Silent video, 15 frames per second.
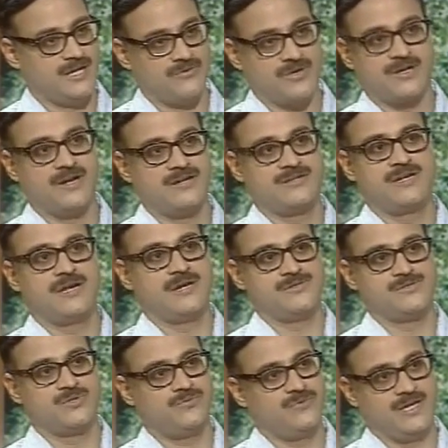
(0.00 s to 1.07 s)
In our country
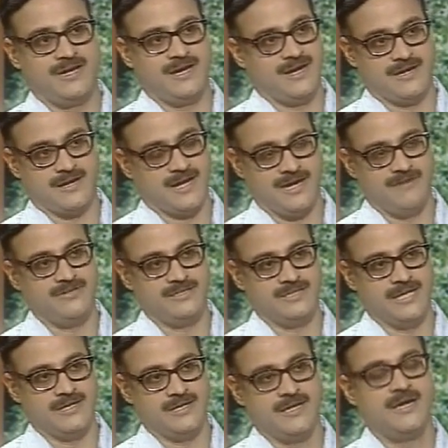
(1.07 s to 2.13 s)
also we are
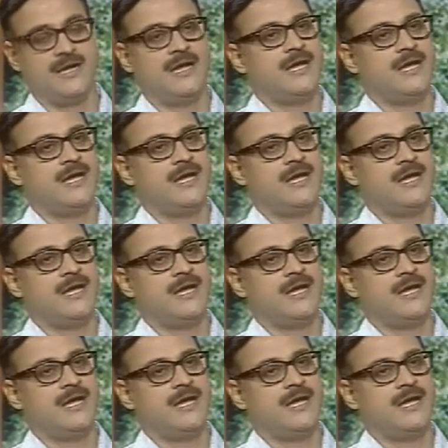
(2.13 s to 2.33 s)
having that.